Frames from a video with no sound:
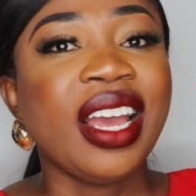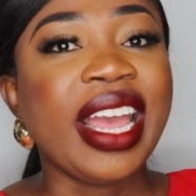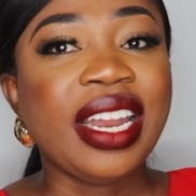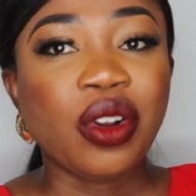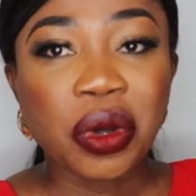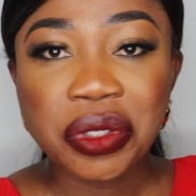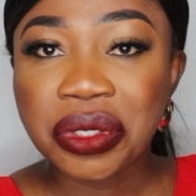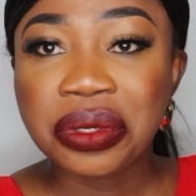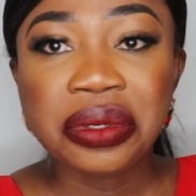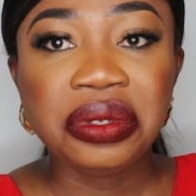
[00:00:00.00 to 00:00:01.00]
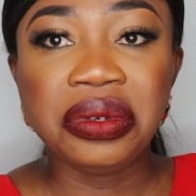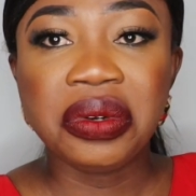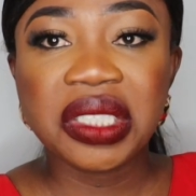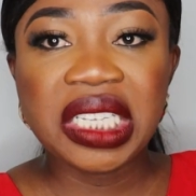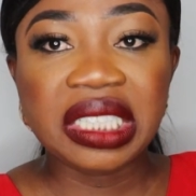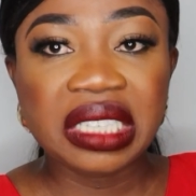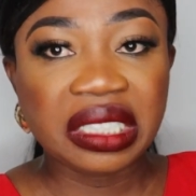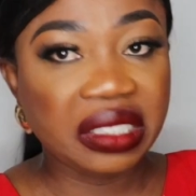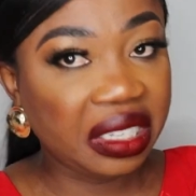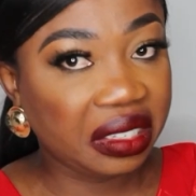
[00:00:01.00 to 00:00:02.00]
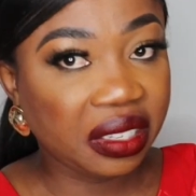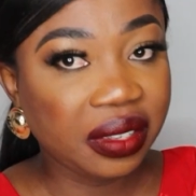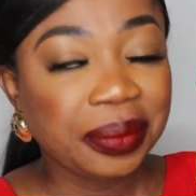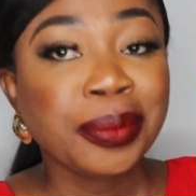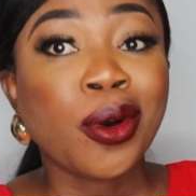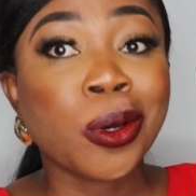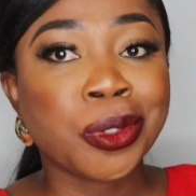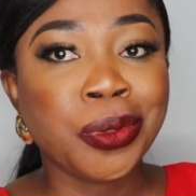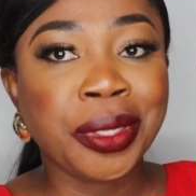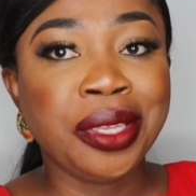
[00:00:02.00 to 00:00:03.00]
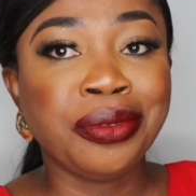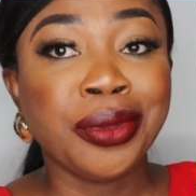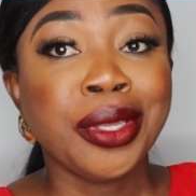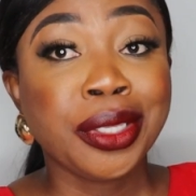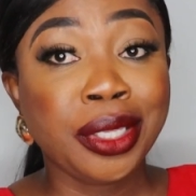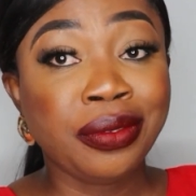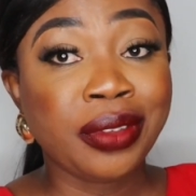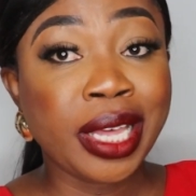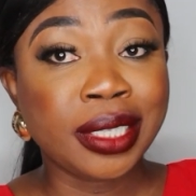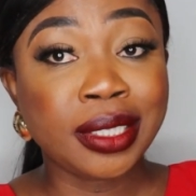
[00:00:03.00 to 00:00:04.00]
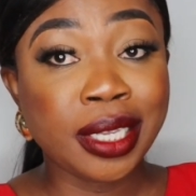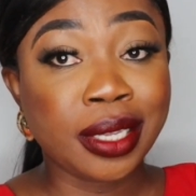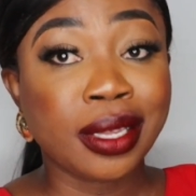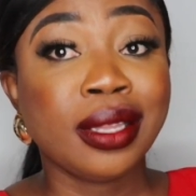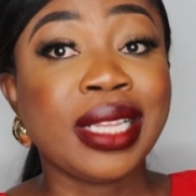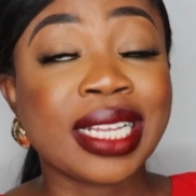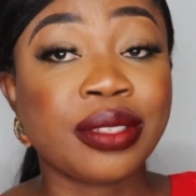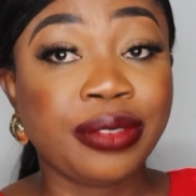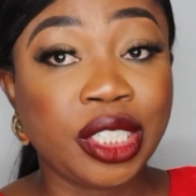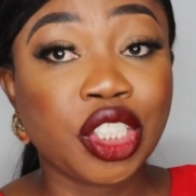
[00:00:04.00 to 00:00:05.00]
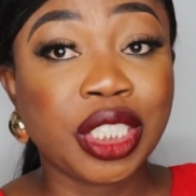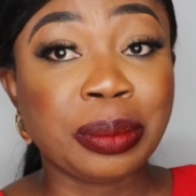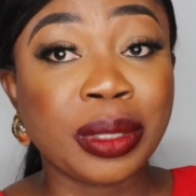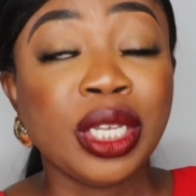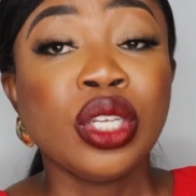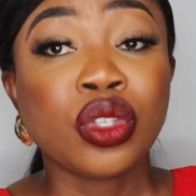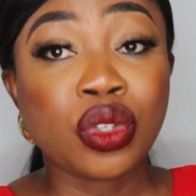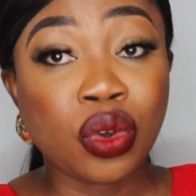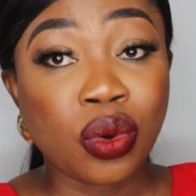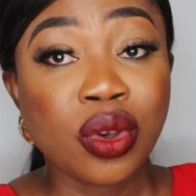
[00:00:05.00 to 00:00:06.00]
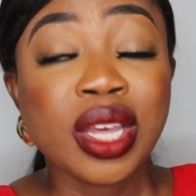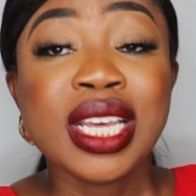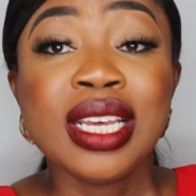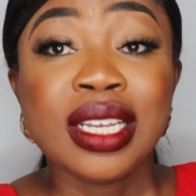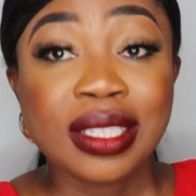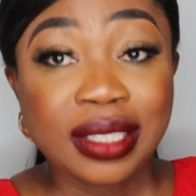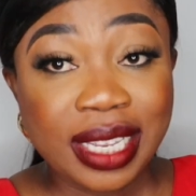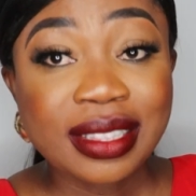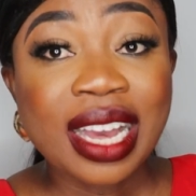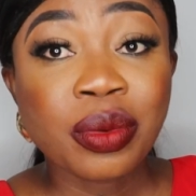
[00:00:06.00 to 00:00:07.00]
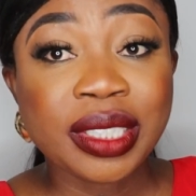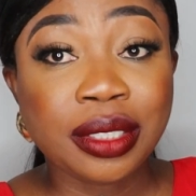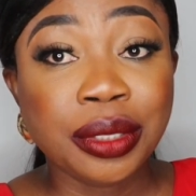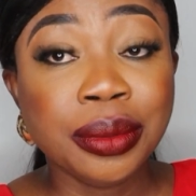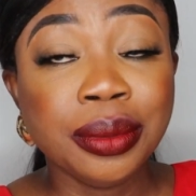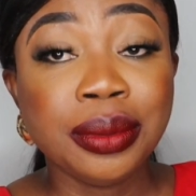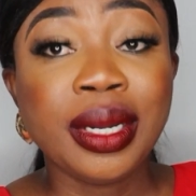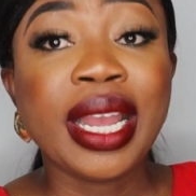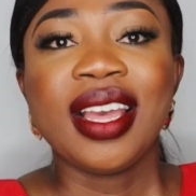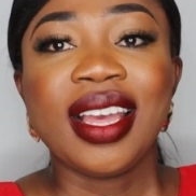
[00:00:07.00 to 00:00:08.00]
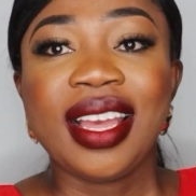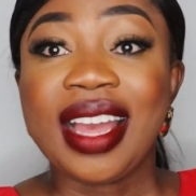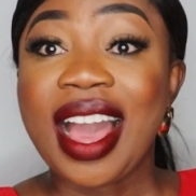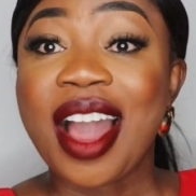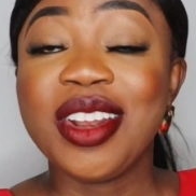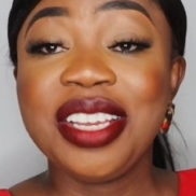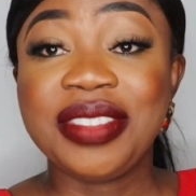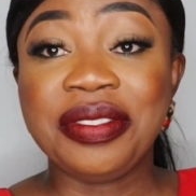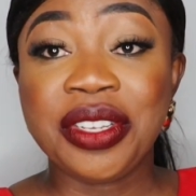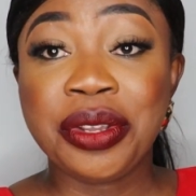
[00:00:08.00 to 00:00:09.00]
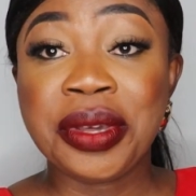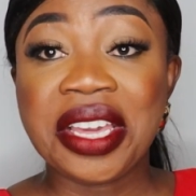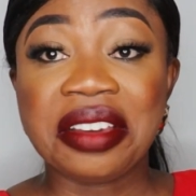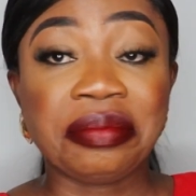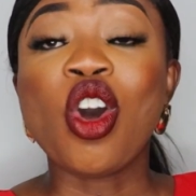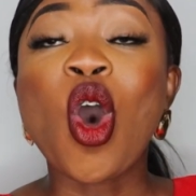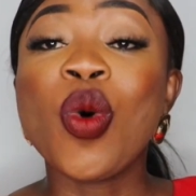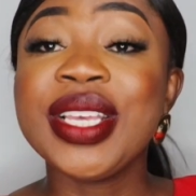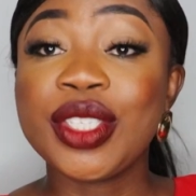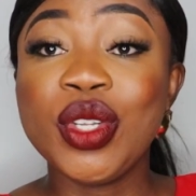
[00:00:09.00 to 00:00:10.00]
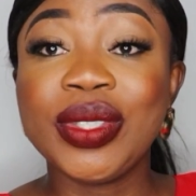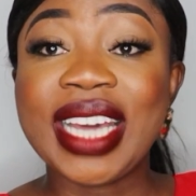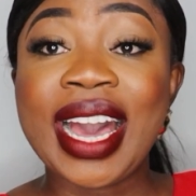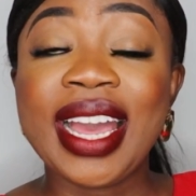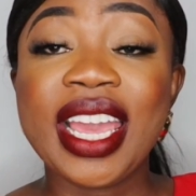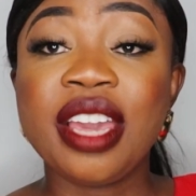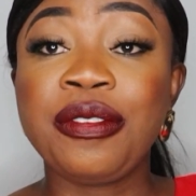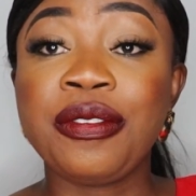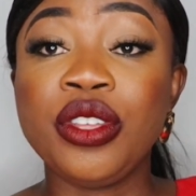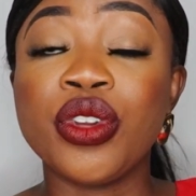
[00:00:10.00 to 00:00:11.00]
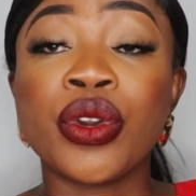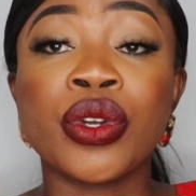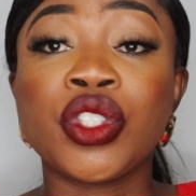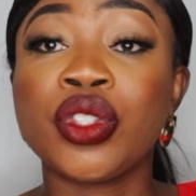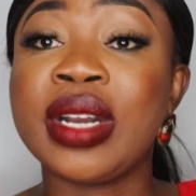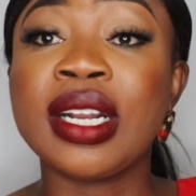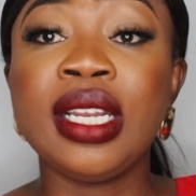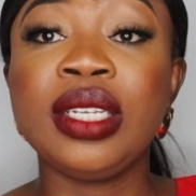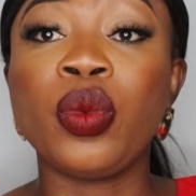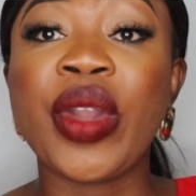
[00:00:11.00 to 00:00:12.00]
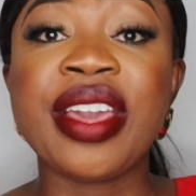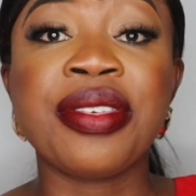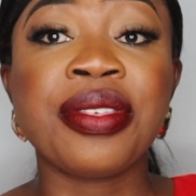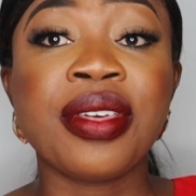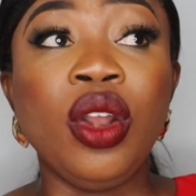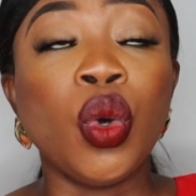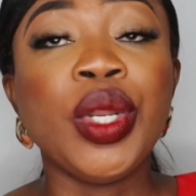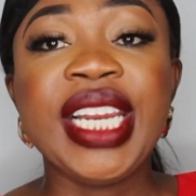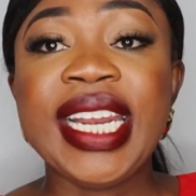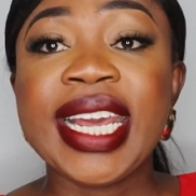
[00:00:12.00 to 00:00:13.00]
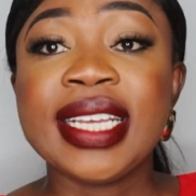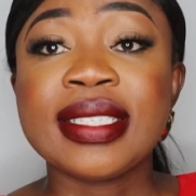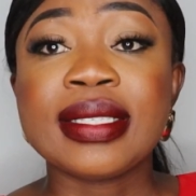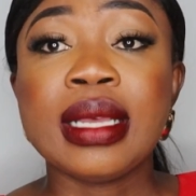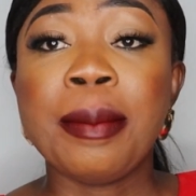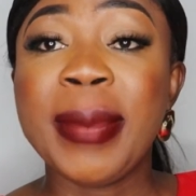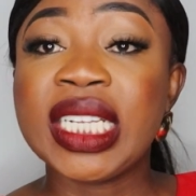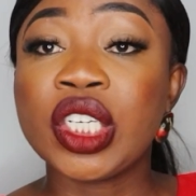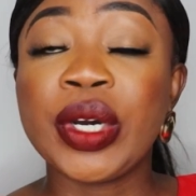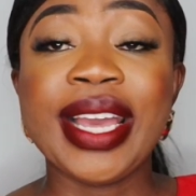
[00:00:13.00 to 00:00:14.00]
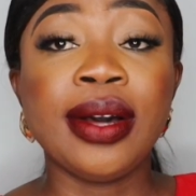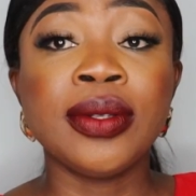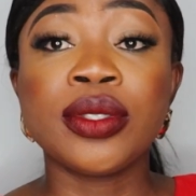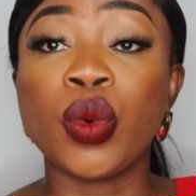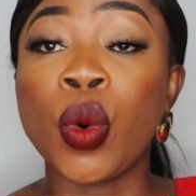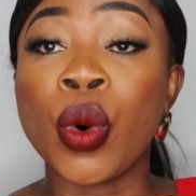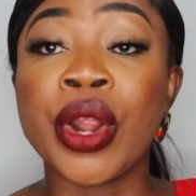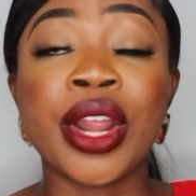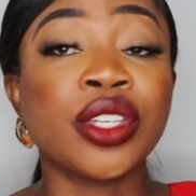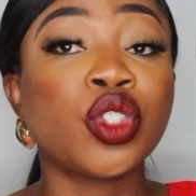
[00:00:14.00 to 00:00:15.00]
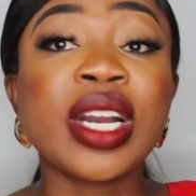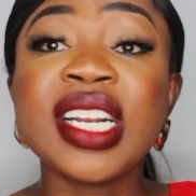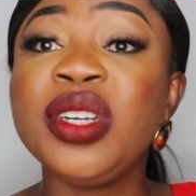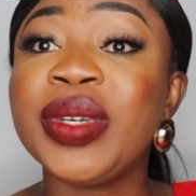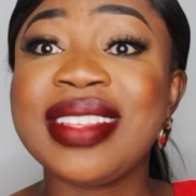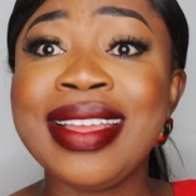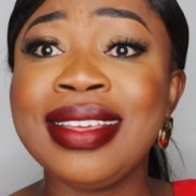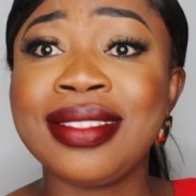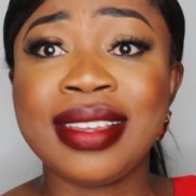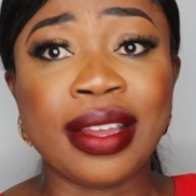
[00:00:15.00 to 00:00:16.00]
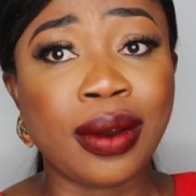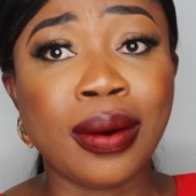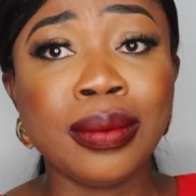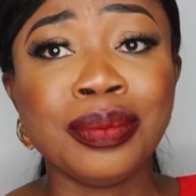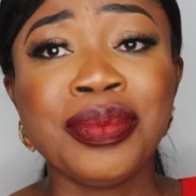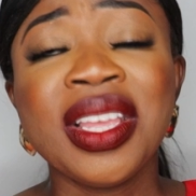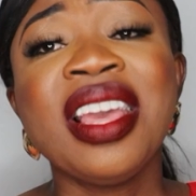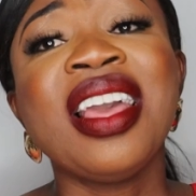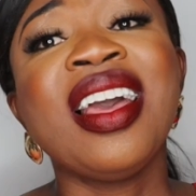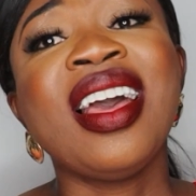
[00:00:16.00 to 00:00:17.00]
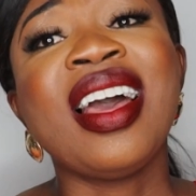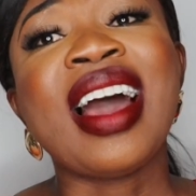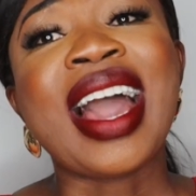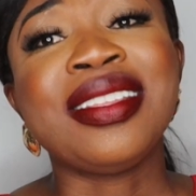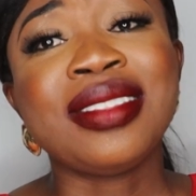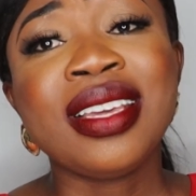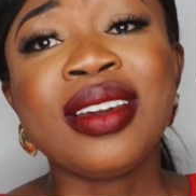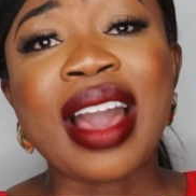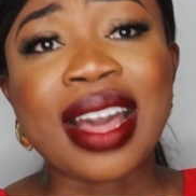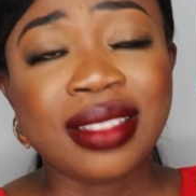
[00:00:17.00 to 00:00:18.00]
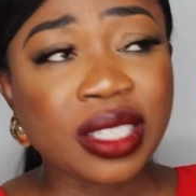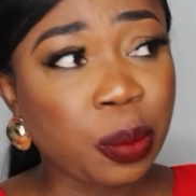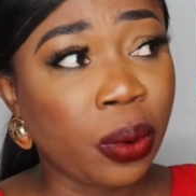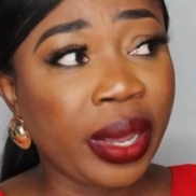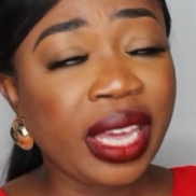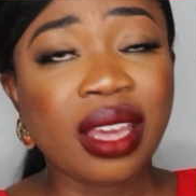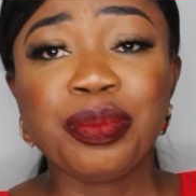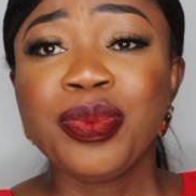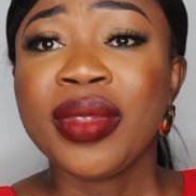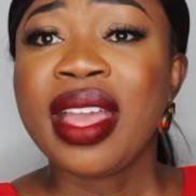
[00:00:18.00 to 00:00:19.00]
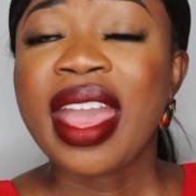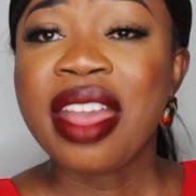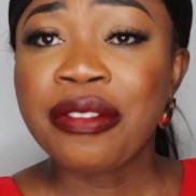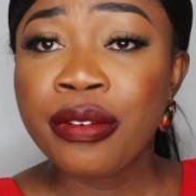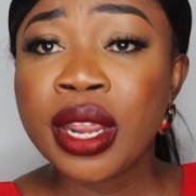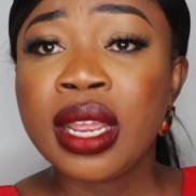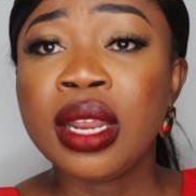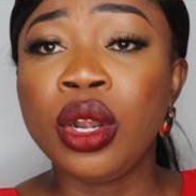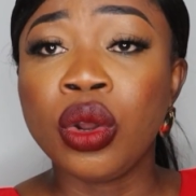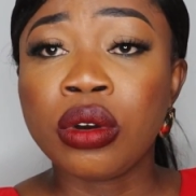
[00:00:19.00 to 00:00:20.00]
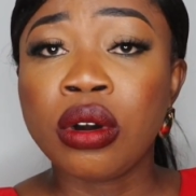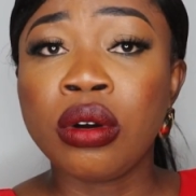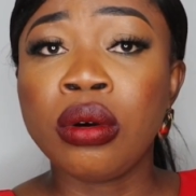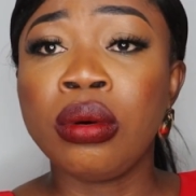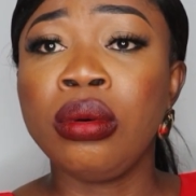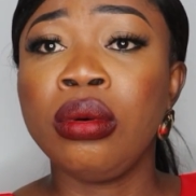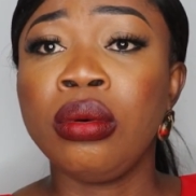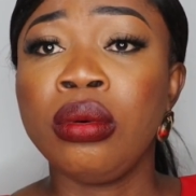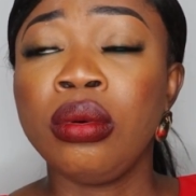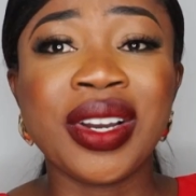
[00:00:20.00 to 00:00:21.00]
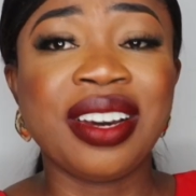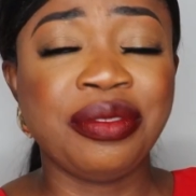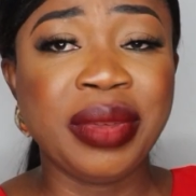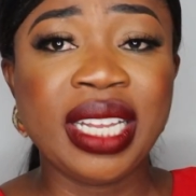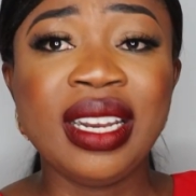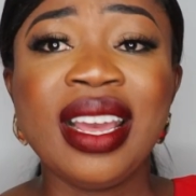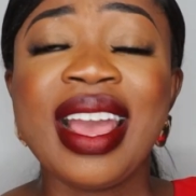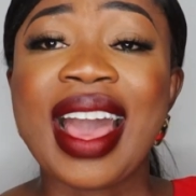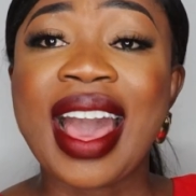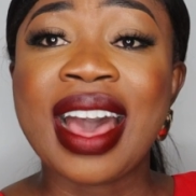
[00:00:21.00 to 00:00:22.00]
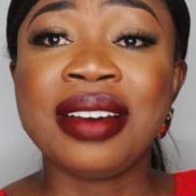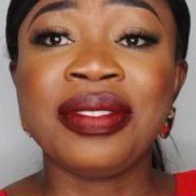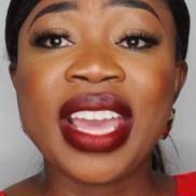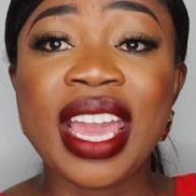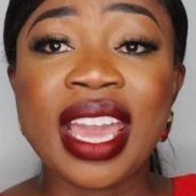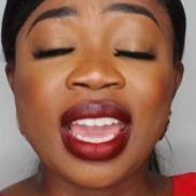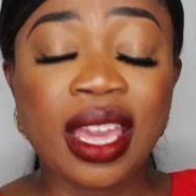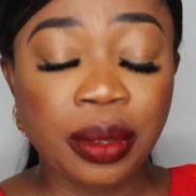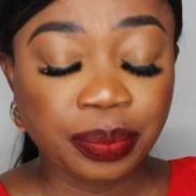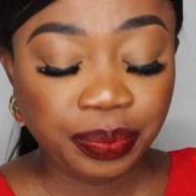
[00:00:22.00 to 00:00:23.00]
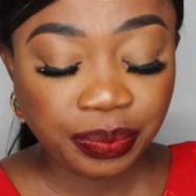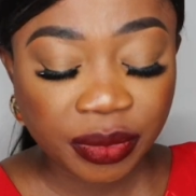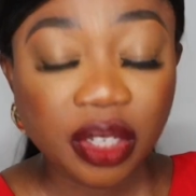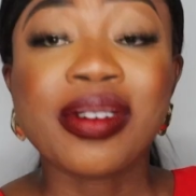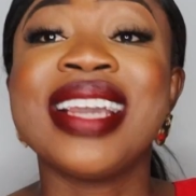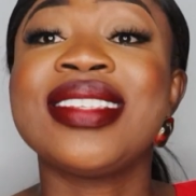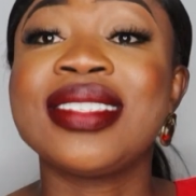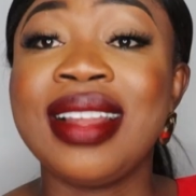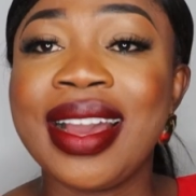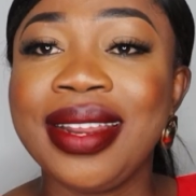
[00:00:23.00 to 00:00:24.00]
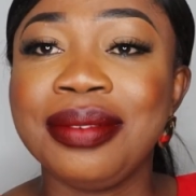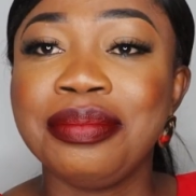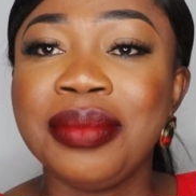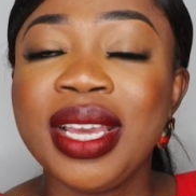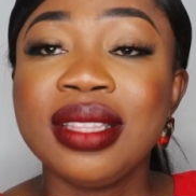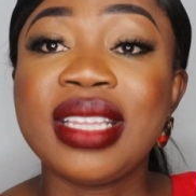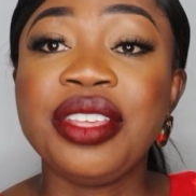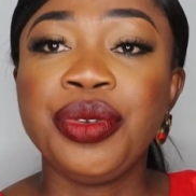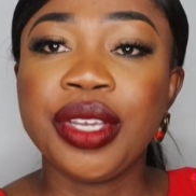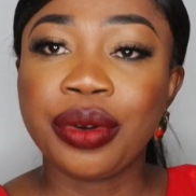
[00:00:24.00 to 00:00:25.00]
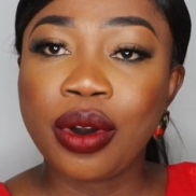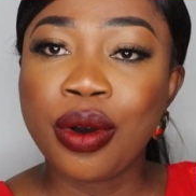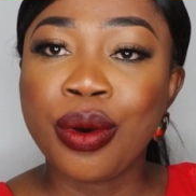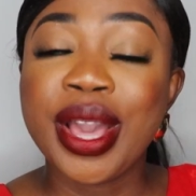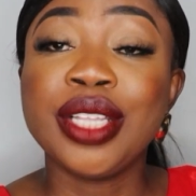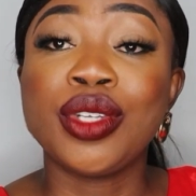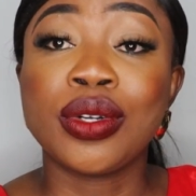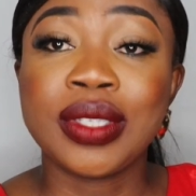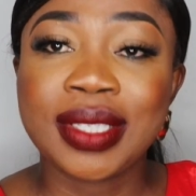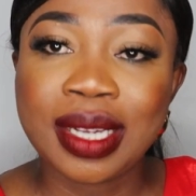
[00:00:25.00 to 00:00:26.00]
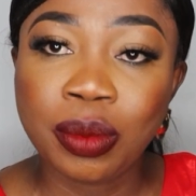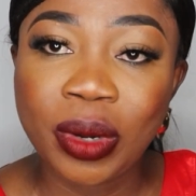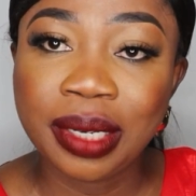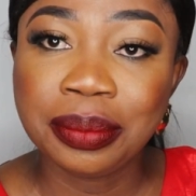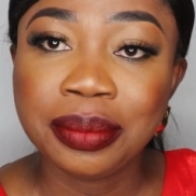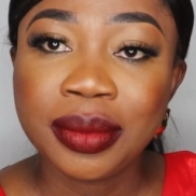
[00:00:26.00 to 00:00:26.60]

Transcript: And also, do not take, take, take. Also give, give and take. That's friendship. So take that with you. I'll leave the video here. And always know that if you're struggling with loneliness, mental health, or struggling with anything at all, I think at this point, every local or government have a crisis line that you can call and talk to someone